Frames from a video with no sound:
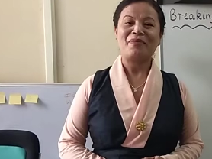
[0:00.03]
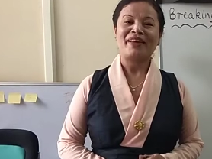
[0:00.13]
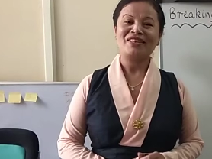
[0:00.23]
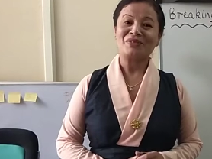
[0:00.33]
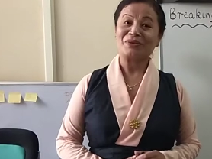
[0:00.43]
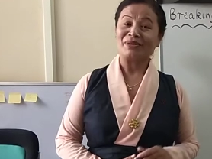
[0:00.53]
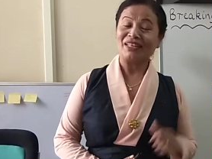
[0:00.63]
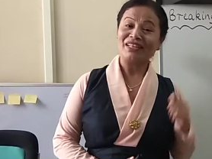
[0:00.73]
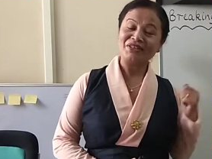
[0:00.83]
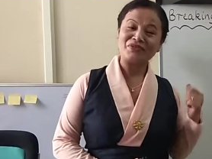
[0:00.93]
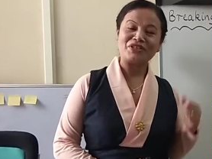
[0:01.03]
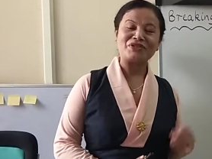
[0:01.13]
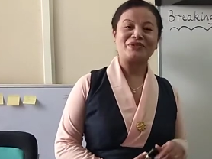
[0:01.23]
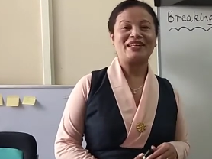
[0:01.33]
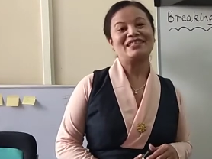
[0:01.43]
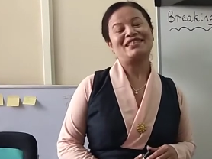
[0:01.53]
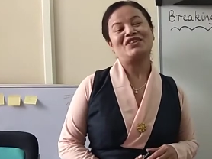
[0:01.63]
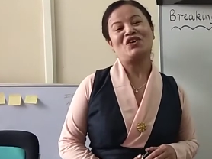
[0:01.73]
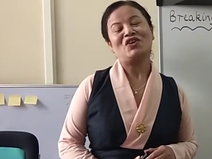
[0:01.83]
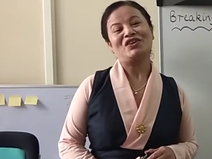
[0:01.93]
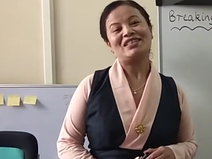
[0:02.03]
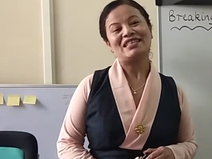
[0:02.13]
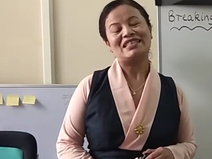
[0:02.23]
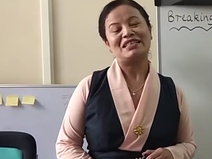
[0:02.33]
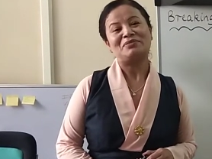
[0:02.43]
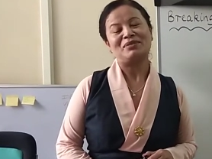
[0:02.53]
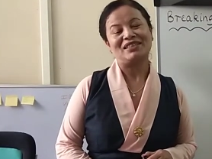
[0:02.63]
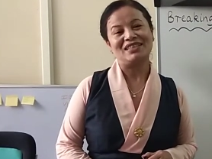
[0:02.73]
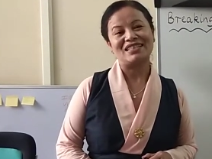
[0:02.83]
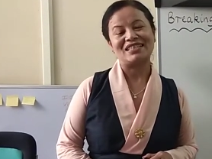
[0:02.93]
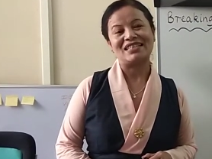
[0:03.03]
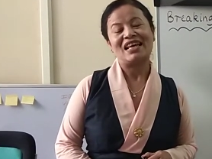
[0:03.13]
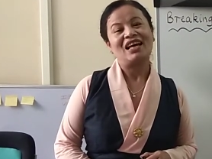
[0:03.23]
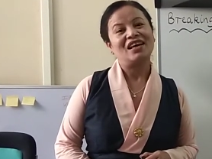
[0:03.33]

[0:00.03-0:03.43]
back to another video lesson on syllables.